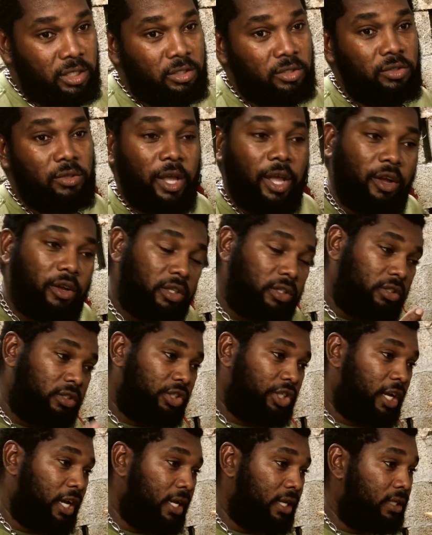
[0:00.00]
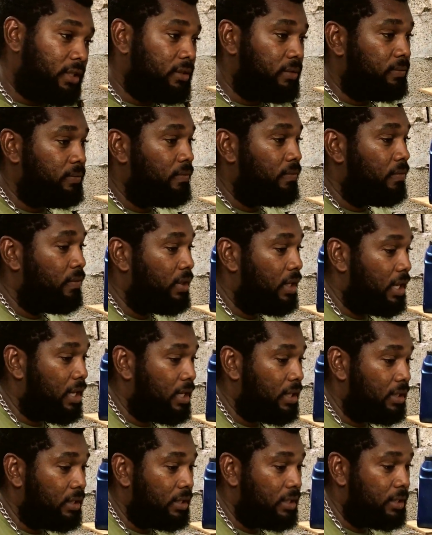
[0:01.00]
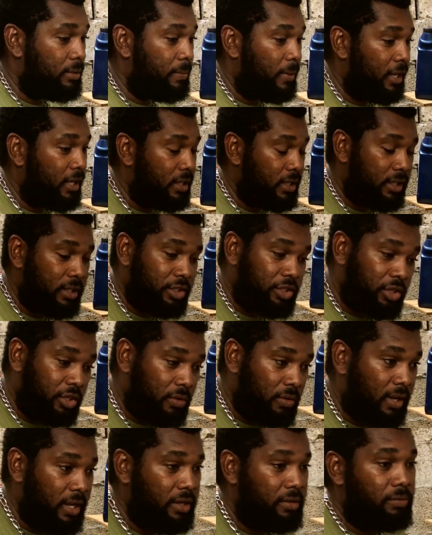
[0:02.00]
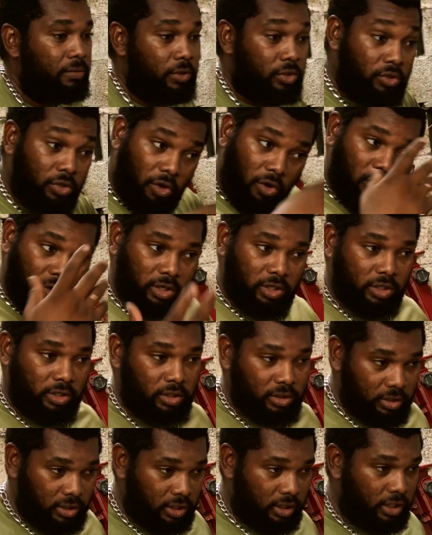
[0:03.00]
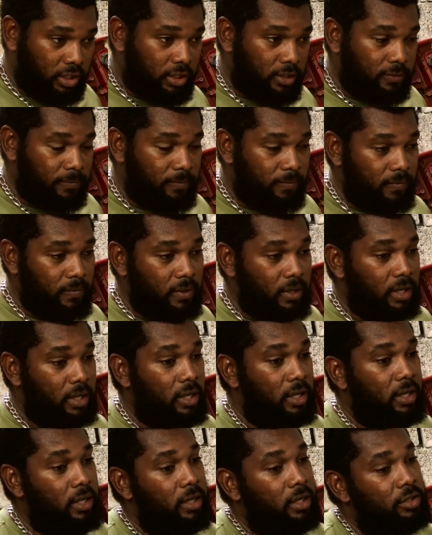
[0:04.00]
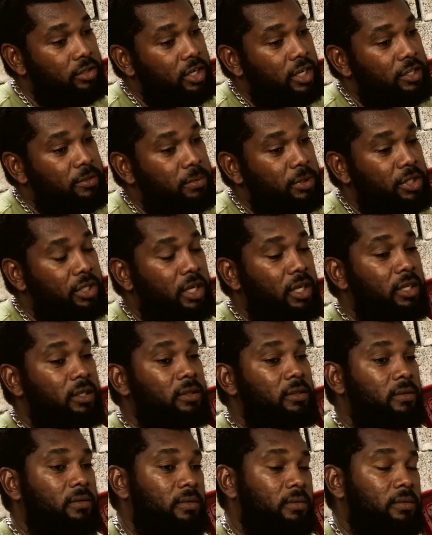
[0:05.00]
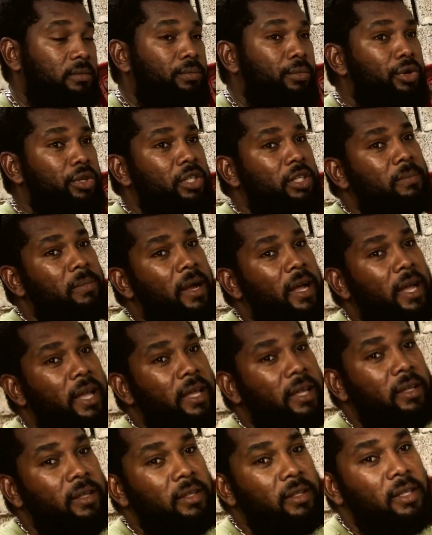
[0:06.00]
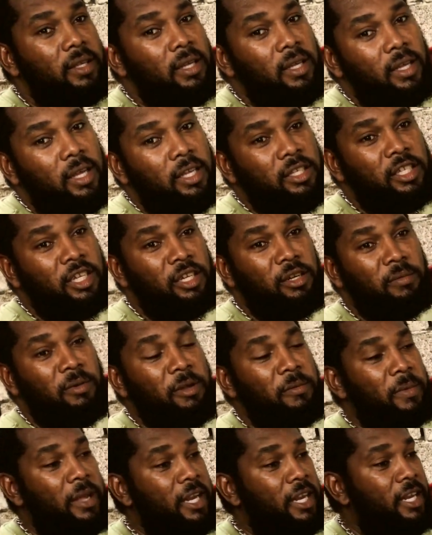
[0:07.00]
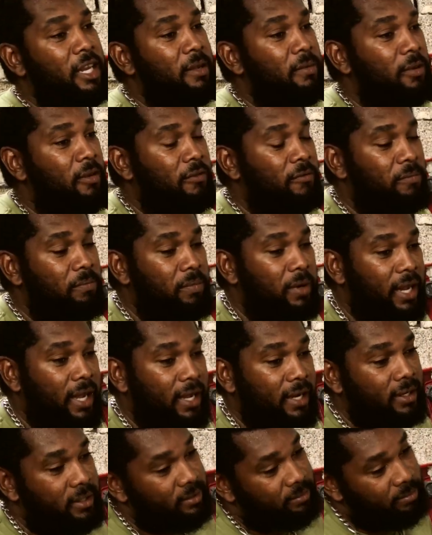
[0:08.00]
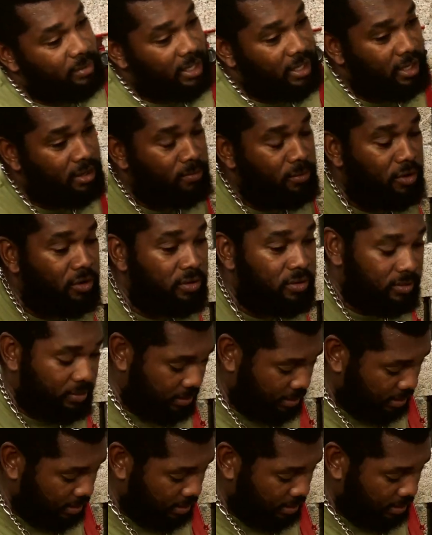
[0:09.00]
So I got Chad and his partner Joke took out the transmission, brought it by a gentleman by the name of Blackamore,